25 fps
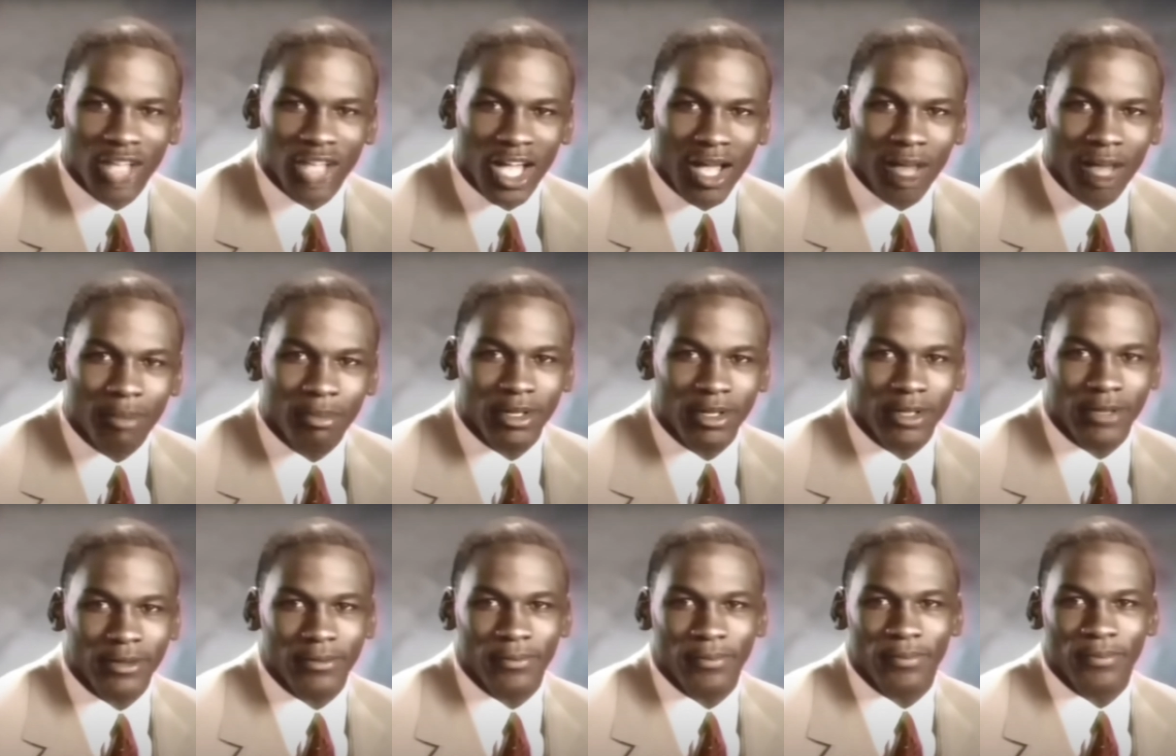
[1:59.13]
Stop
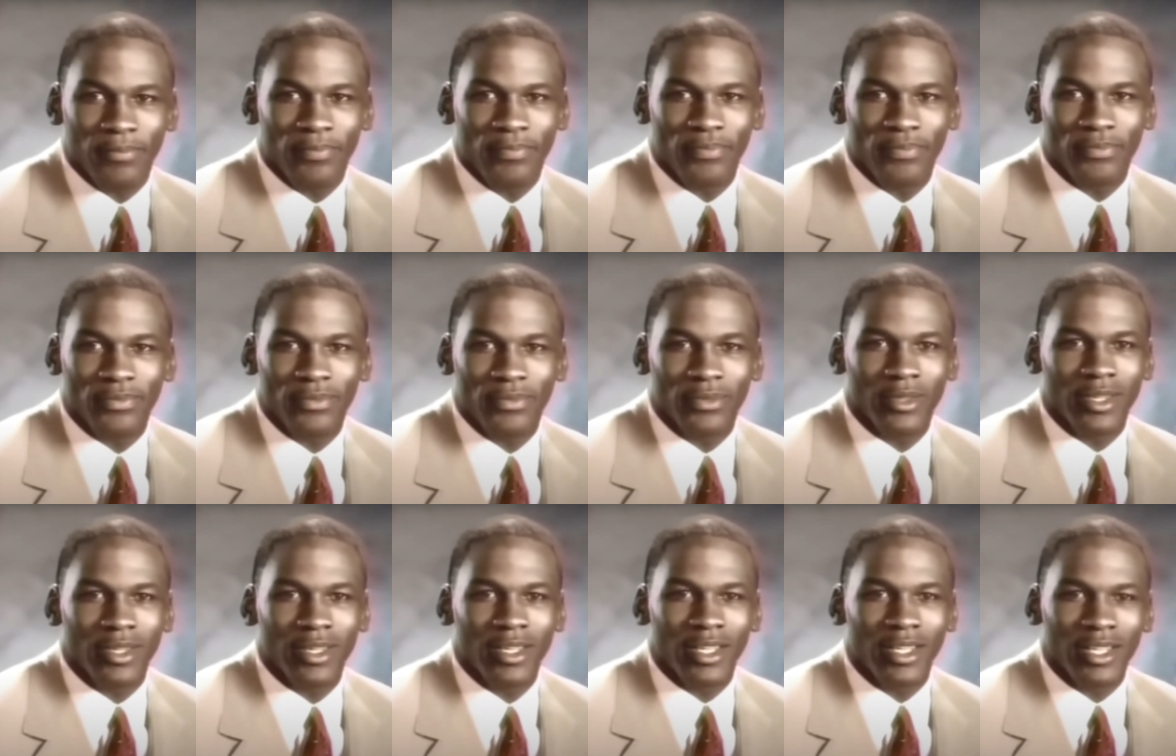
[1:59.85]
it.
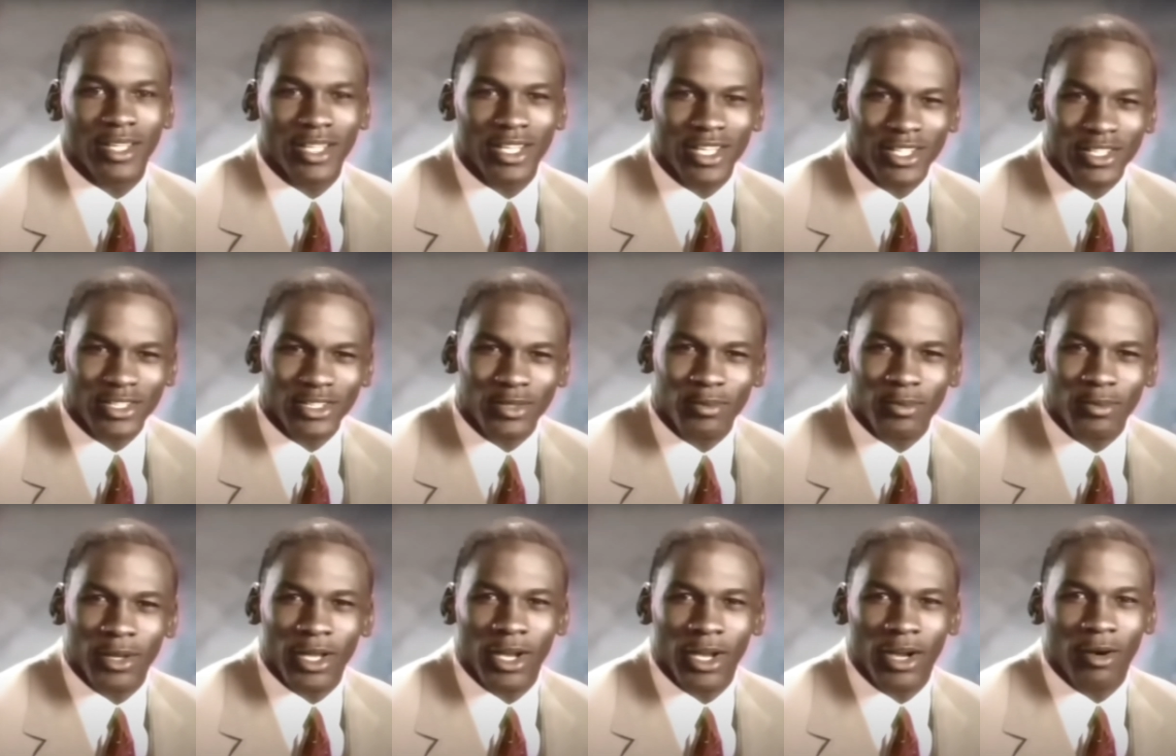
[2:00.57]
Get
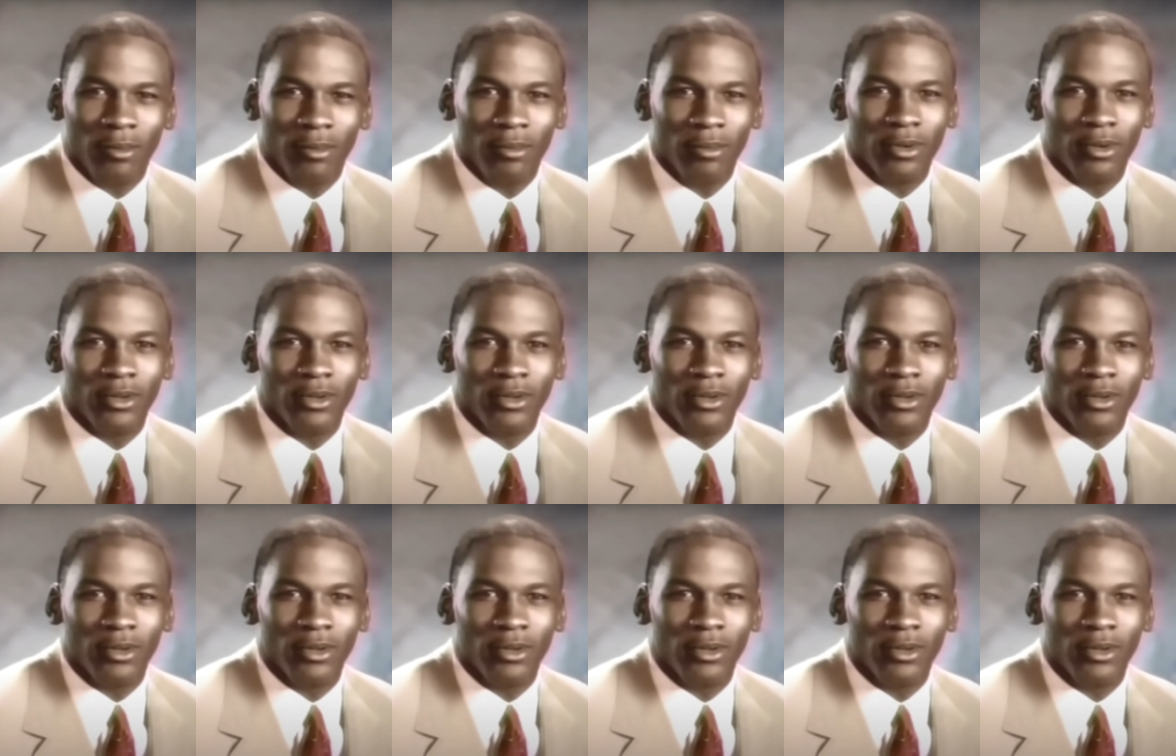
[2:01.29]
some help.